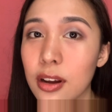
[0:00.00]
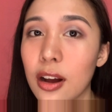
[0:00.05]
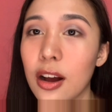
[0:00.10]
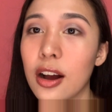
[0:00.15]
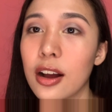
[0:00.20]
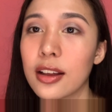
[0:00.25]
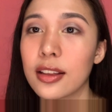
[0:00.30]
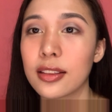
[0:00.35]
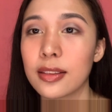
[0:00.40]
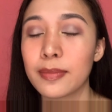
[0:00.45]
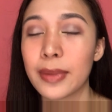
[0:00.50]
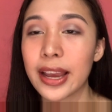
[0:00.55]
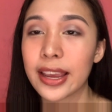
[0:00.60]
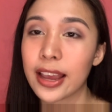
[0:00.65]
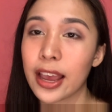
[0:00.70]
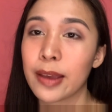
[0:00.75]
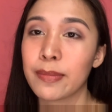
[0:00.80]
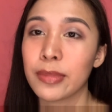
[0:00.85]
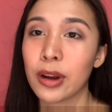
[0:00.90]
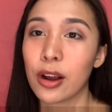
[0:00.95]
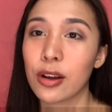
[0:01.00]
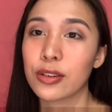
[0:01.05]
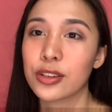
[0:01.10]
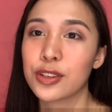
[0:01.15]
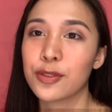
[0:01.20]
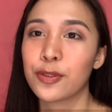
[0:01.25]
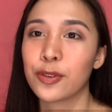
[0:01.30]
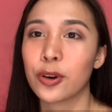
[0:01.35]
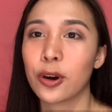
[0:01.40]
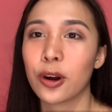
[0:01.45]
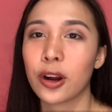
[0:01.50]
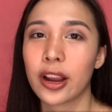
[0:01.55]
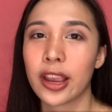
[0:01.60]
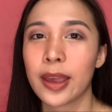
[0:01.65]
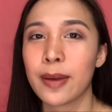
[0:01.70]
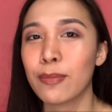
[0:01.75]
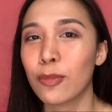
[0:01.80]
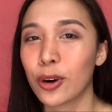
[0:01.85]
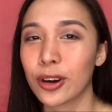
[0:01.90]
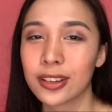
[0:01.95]
on my eyebrows for
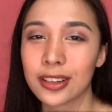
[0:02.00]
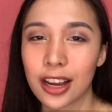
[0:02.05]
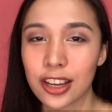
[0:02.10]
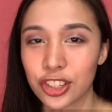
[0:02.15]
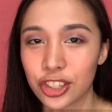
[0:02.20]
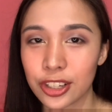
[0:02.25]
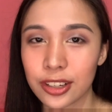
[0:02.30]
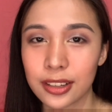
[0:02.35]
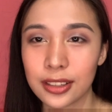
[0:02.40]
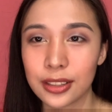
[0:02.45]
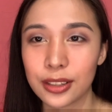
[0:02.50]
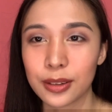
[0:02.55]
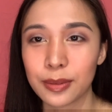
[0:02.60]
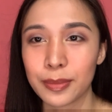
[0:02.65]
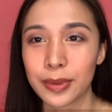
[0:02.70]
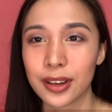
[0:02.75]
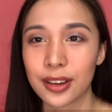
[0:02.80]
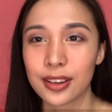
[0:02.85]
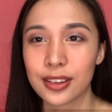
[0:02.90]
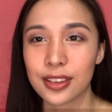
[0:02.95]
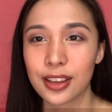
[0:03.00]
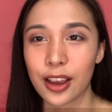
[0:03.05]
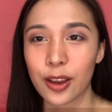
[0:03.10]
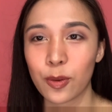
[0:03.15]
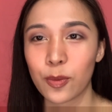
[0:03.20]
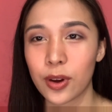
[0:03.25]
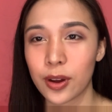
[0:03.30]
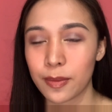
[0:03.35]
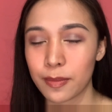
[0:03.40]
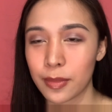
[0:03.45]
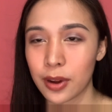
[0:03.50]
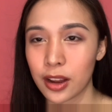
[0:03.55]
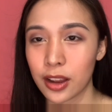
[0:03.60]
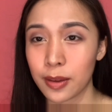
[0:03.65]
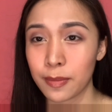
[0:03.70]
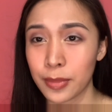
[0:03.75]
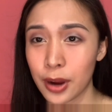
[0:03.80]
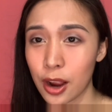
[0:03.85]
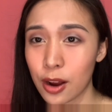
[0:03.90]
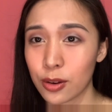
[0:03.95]
a more natural look because I want my
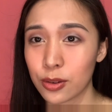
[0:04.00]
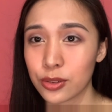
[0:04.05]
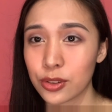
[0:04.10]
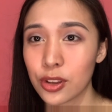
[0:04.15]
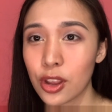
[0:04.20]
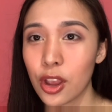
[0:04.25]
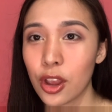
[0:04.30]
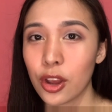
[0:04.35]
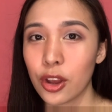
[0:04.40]
brows